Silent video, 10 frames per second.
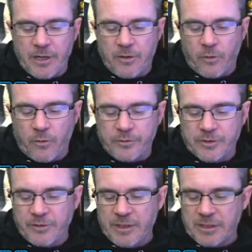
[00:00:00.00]
cold,
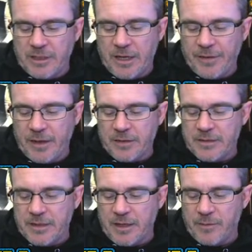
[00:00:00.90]
so he's on that
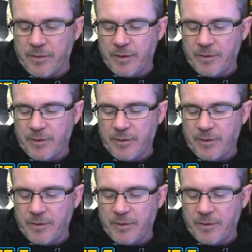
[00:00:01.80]
team.